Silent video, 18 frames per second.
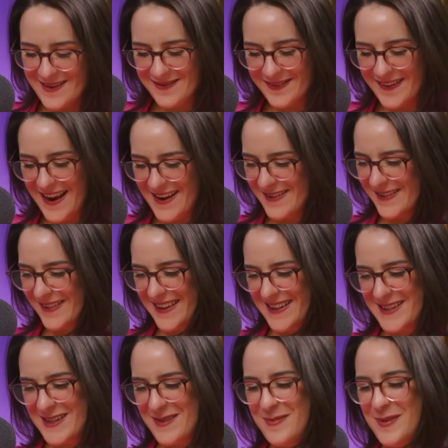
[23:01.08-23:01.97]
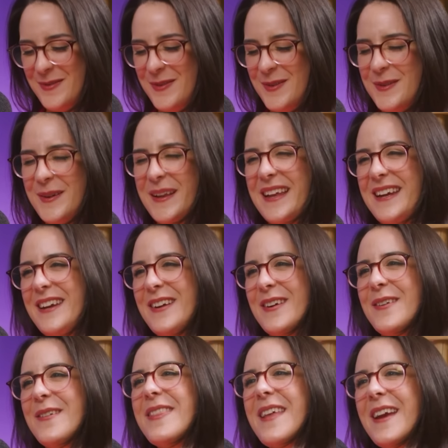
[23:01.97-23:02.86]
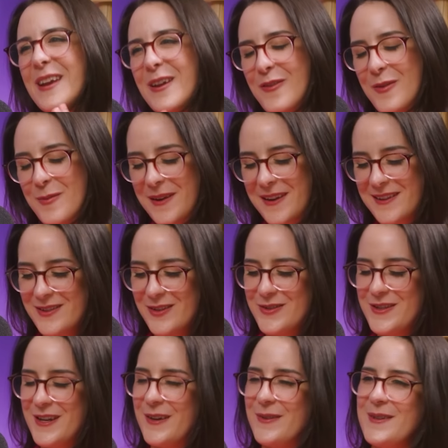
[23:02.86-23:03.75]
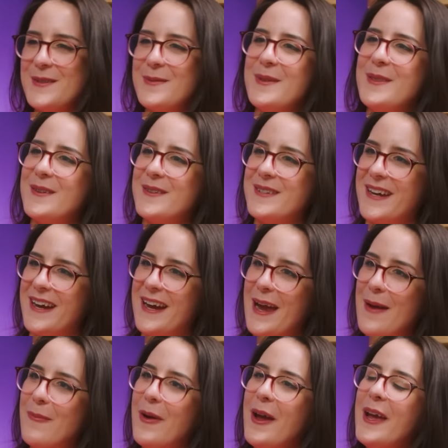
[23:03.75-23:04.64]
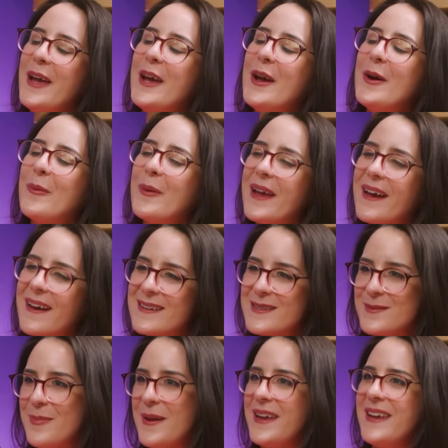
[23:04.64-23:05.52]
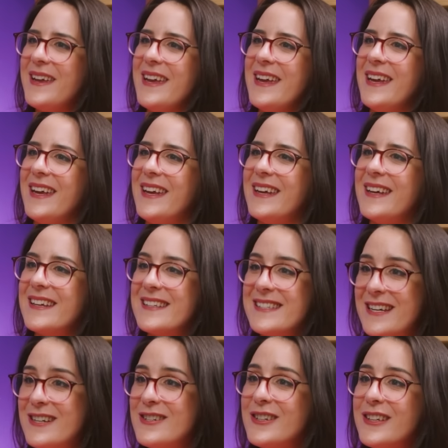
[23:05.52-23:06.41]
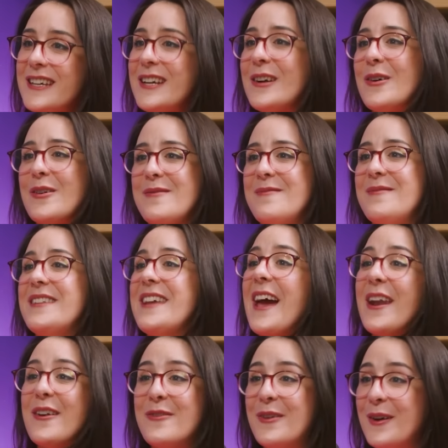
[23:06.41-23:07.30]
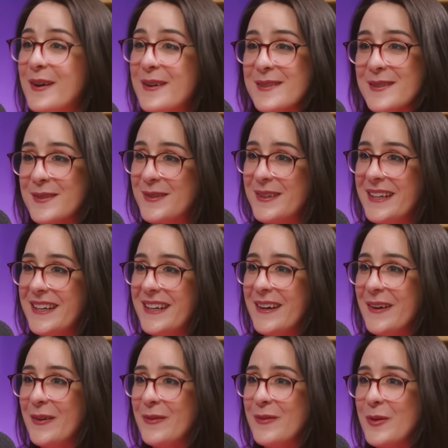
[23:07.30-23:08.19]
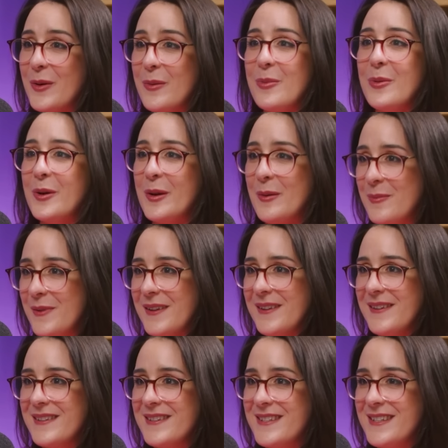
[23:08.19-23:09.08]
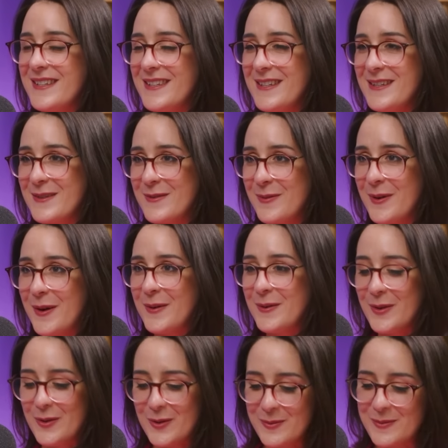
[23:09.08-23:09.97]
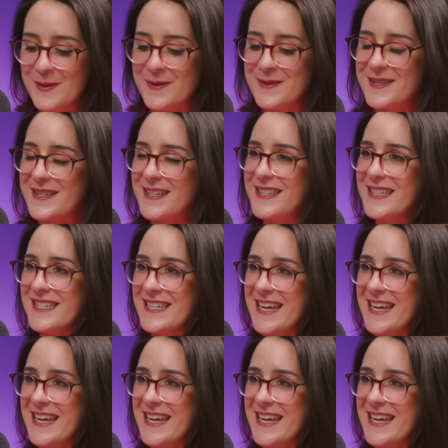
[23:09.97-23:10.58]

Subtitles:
final question before we let you go. Thank you for being so generous with your time. We are speaking essentially on the anniversary of your appointment to this role, almost to the